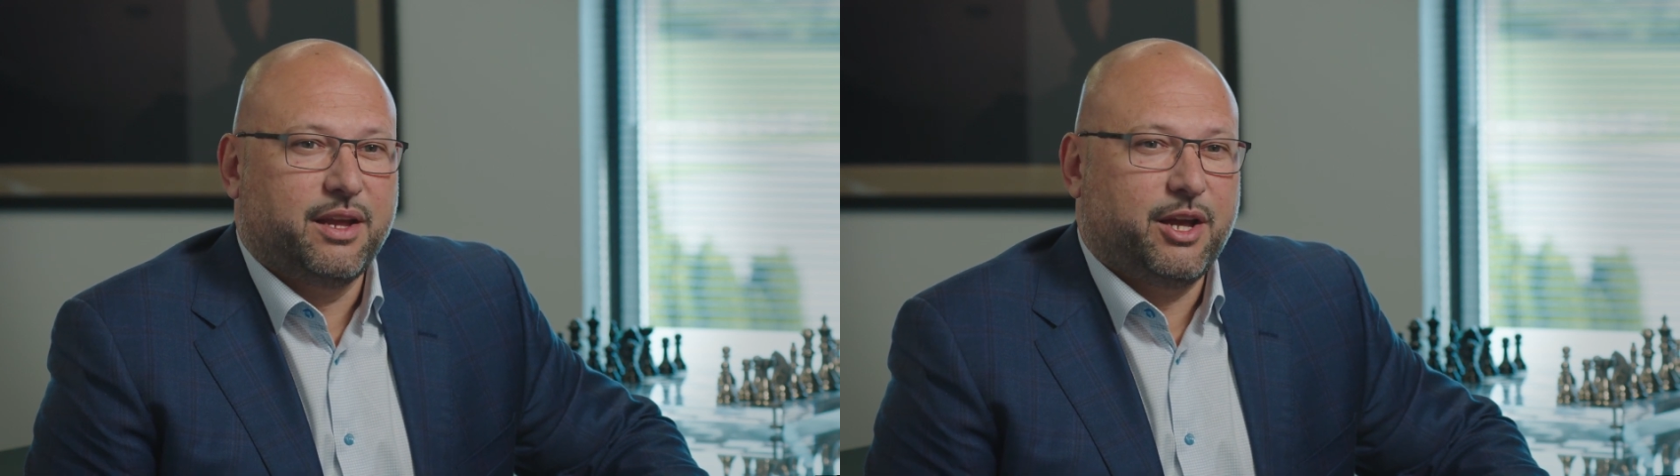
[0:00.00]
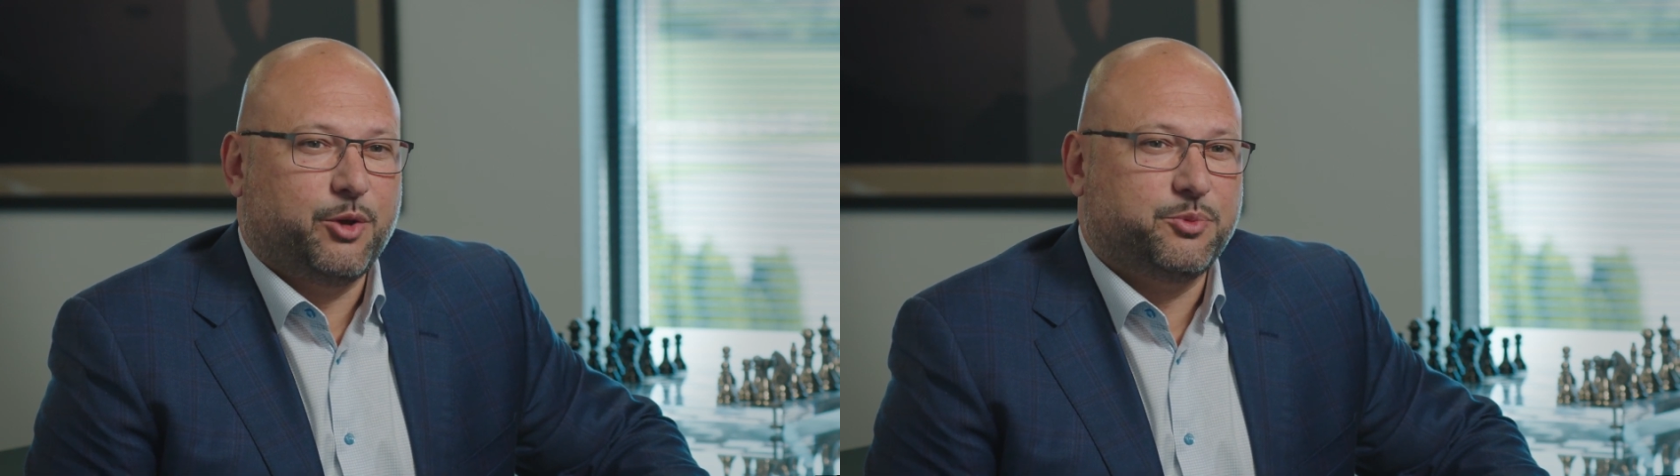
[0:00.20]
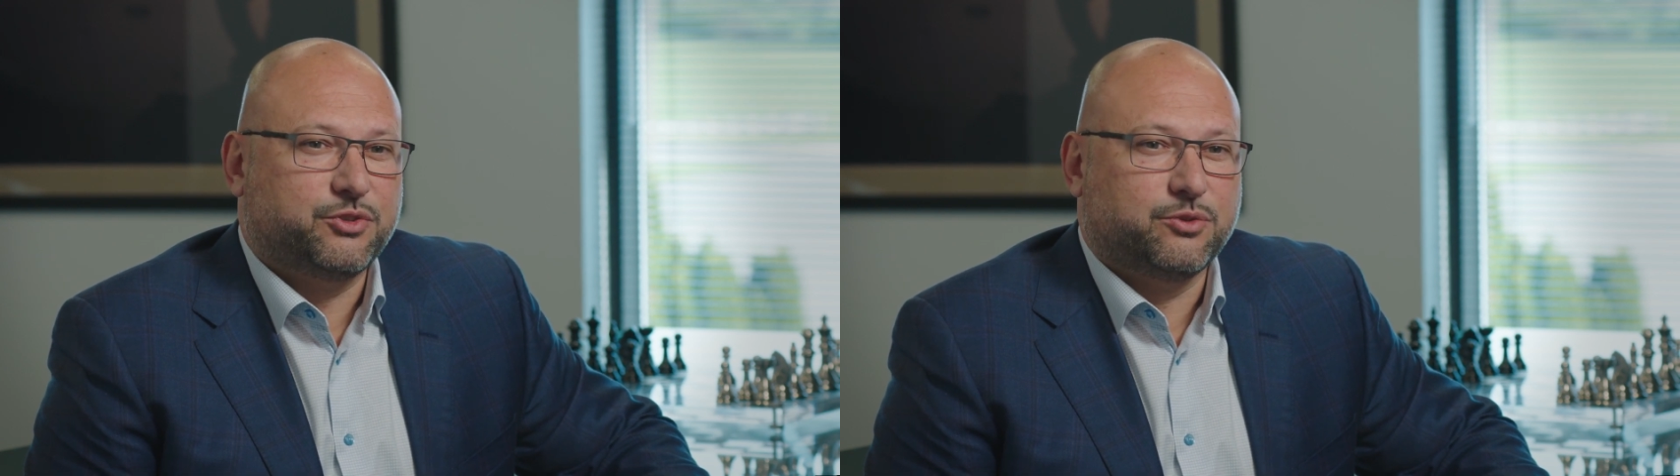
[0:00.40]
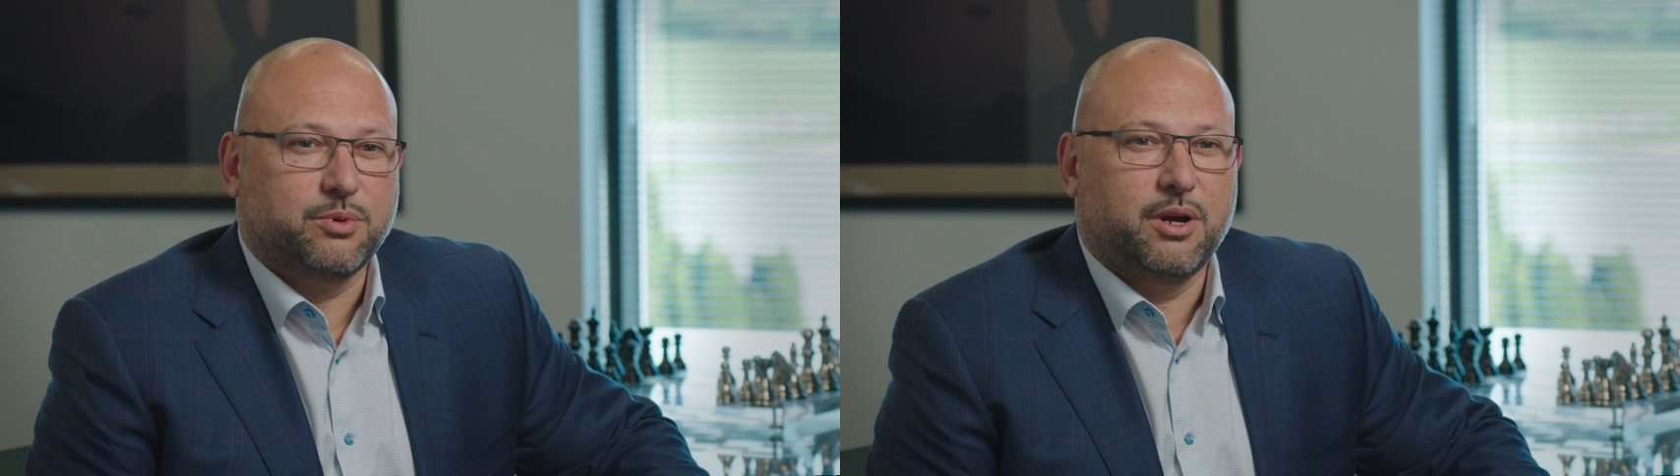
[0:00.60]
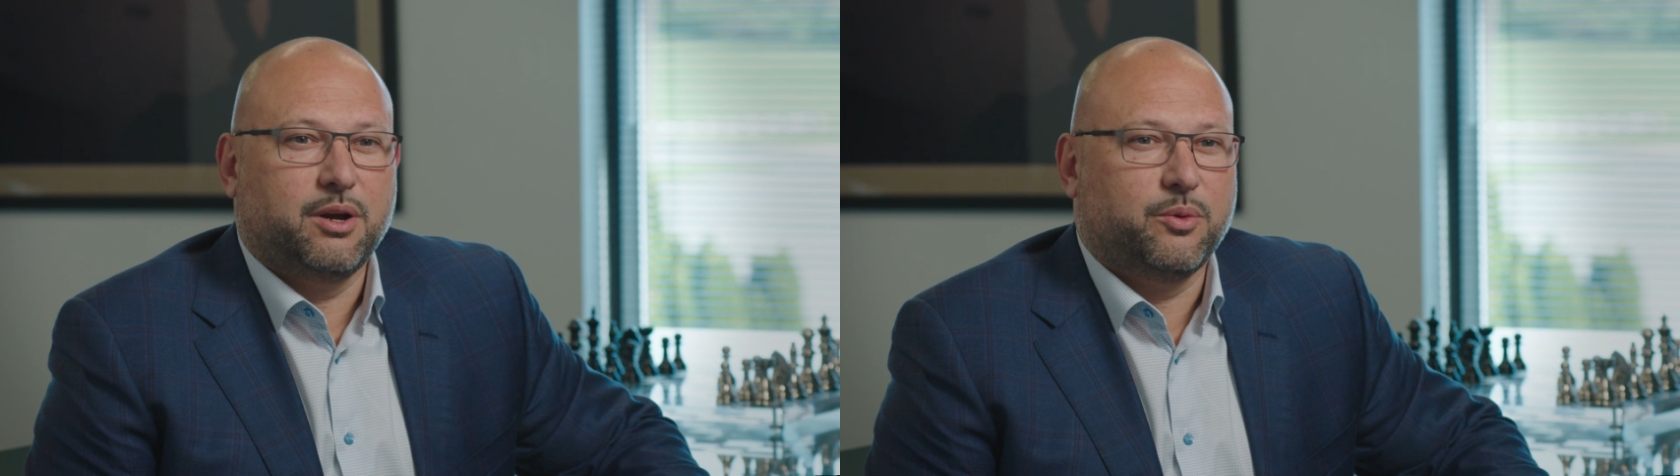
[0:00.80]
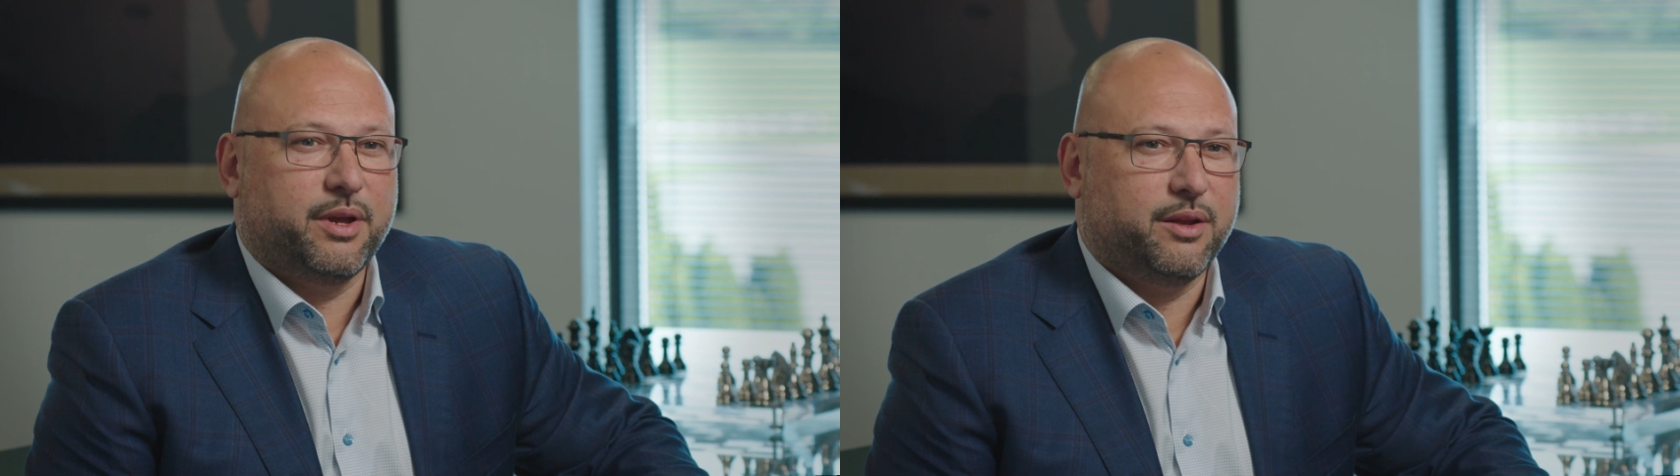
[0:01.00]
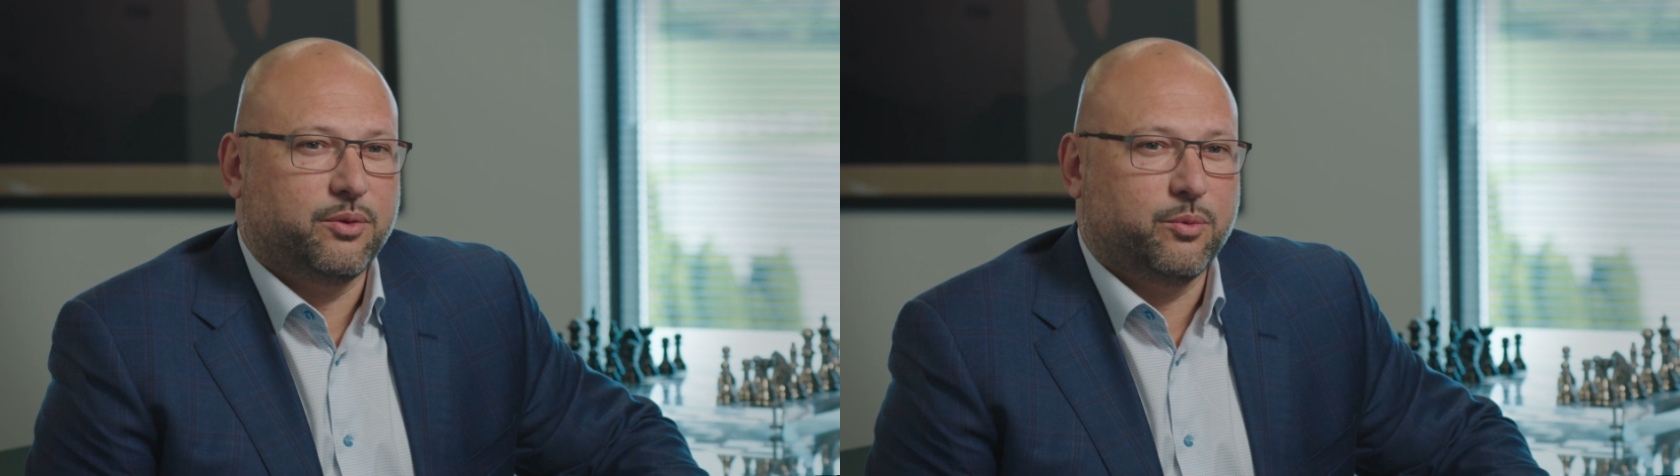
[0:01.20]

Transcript: helped us grow and